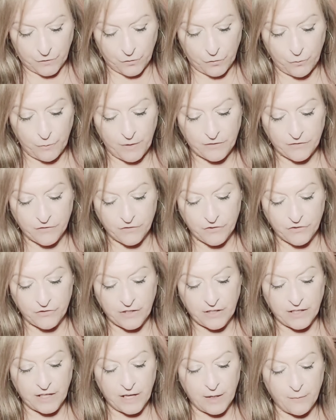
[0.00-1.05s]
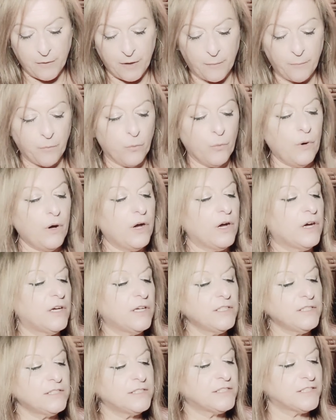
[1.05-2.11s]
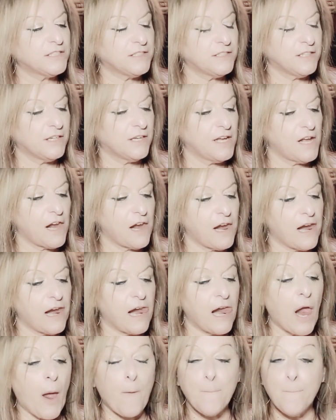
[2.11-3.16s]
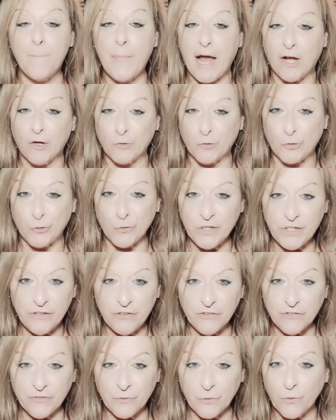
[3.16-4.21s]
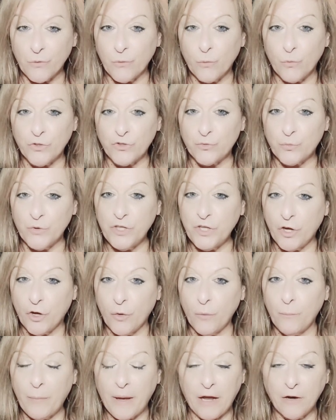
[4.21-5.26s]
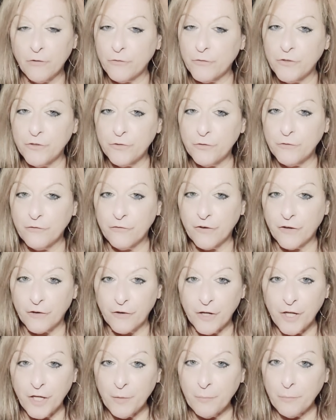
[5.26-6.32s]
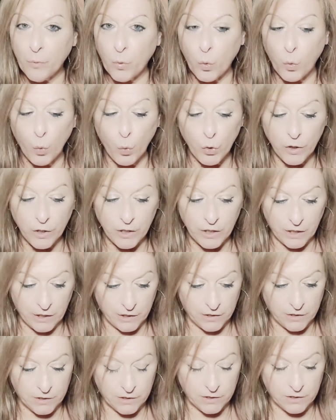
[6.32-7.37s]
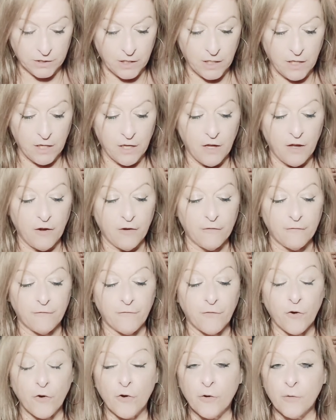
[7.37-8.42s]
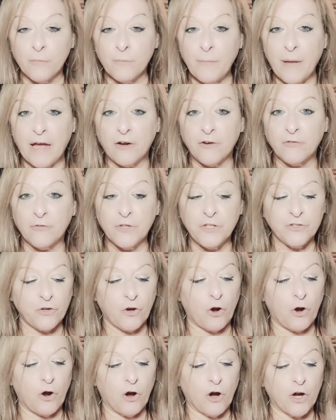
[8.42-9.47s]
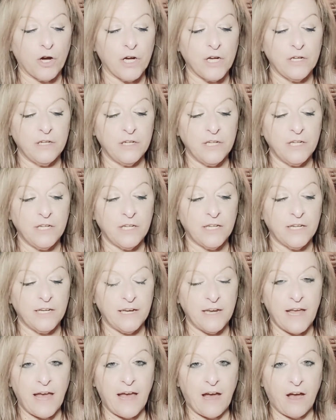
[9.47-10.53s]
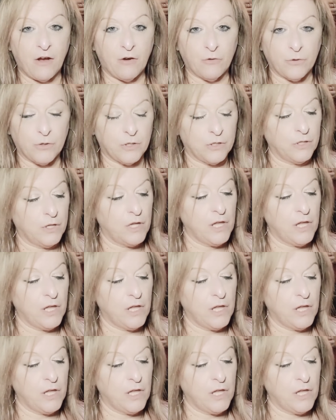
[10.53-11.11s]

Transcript: messages that came up was boundaries, which we know boundaries are very important. Firm boundaries are needed now.